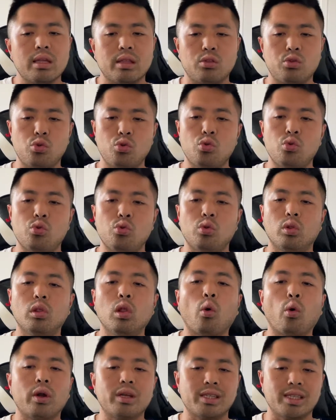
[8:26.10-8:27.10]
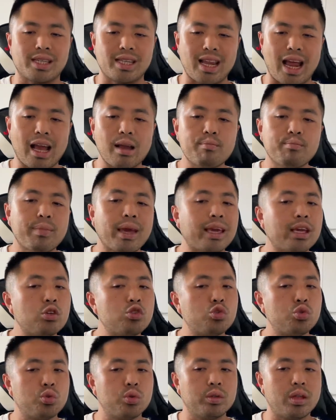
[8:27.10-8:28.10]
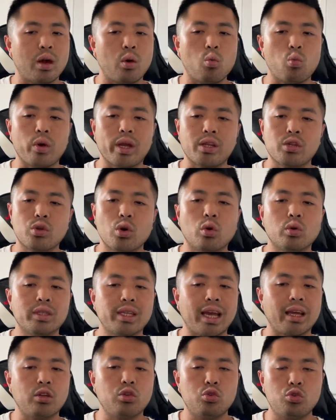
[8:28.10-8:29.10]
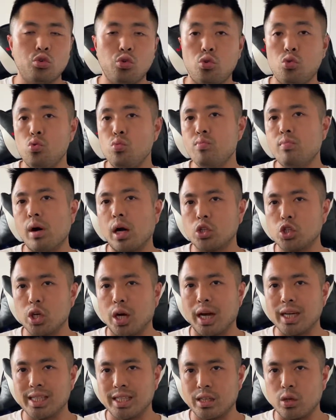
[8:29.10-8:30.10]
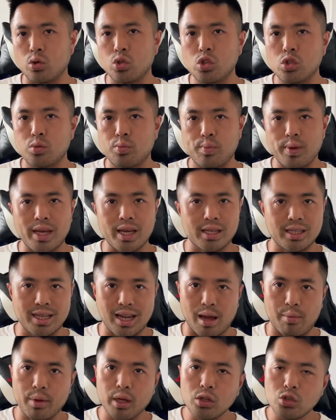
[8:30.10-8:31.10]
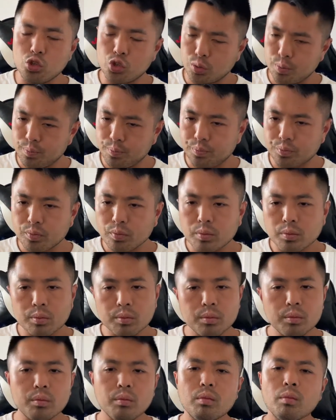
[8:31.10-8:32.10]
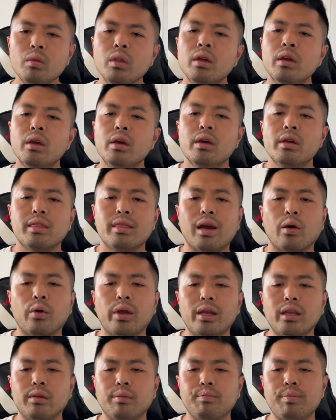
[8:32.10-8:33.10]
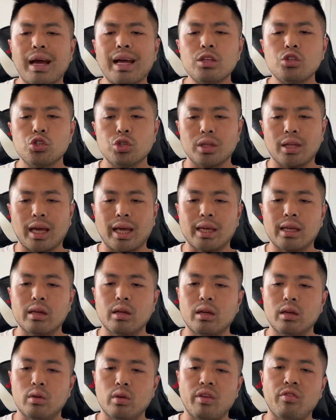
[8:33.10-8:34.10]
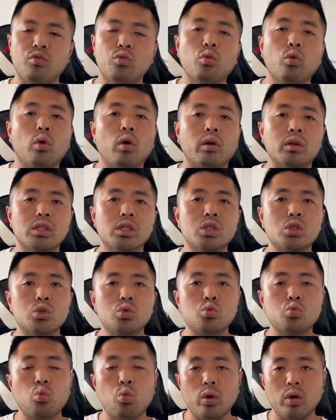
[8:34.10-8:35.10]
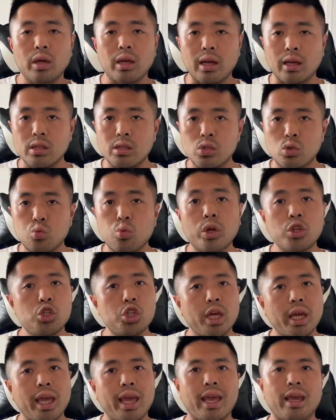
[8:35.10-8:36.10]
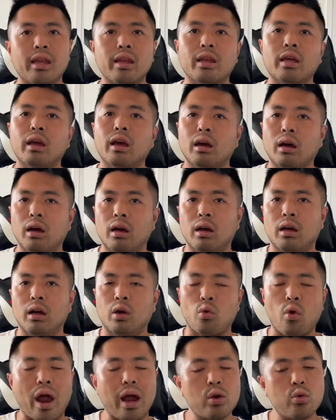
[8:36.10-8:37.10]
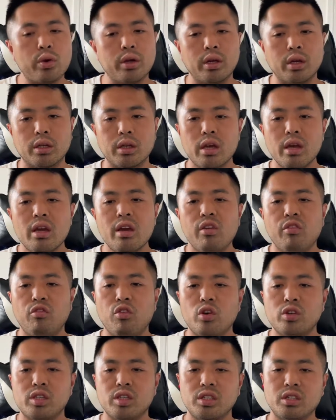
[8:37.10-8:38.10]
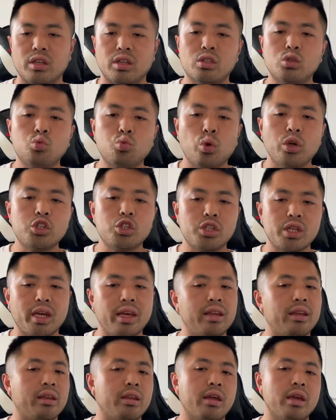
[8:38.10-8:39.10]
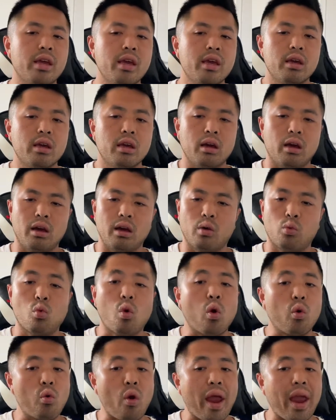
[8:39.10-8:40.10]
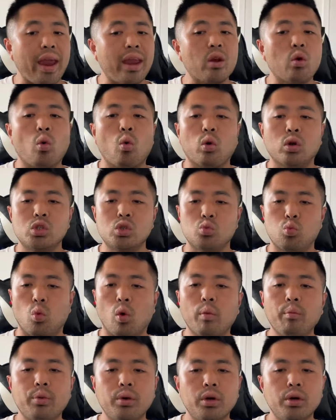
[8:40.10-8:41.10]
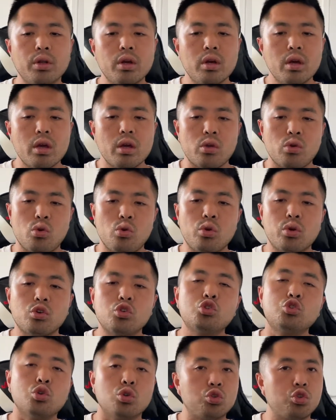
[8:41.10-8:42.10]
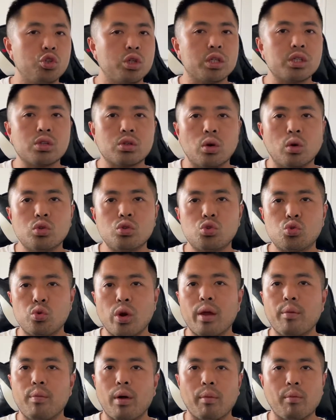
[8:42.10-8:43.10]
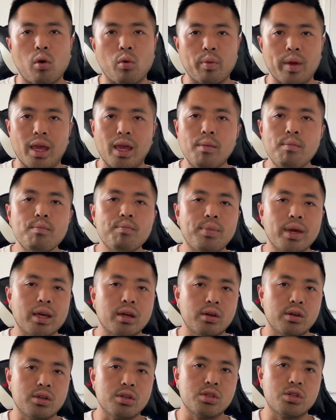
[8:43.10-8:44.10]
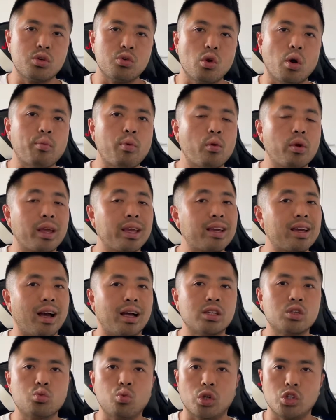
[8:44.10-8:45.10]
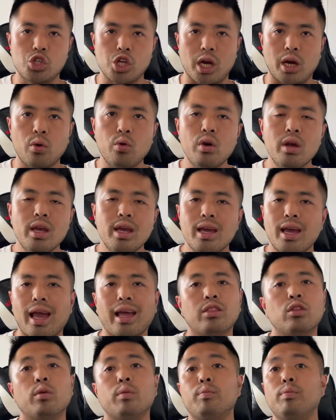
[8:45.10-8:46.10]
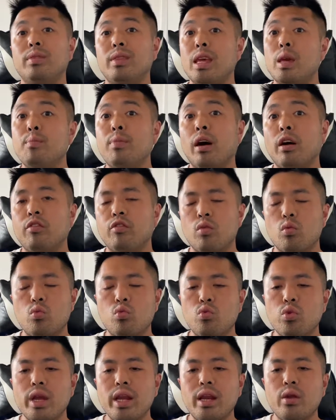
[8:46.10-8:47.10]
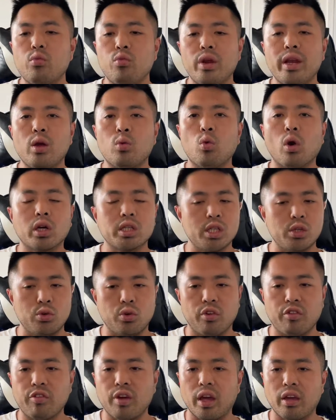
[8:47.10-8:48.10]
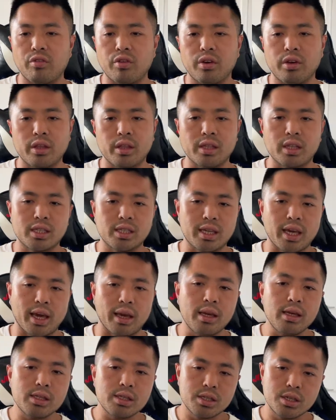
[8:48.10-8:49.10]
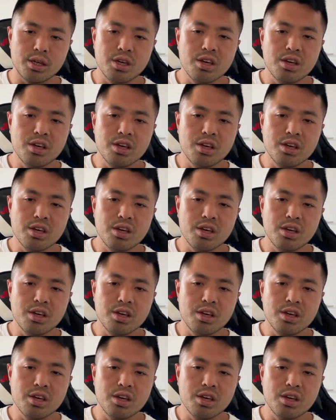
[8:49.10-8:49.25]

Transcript: to lower his attack, making sure that we don't take too much Icicle Spear damage. Now in the match, like if you are switching in Araquanid versus a switched in Walrein or Swampert, you should just go straight Bubble Beam because your opponent can't switch out, and the debuff really worked in your favor in this case.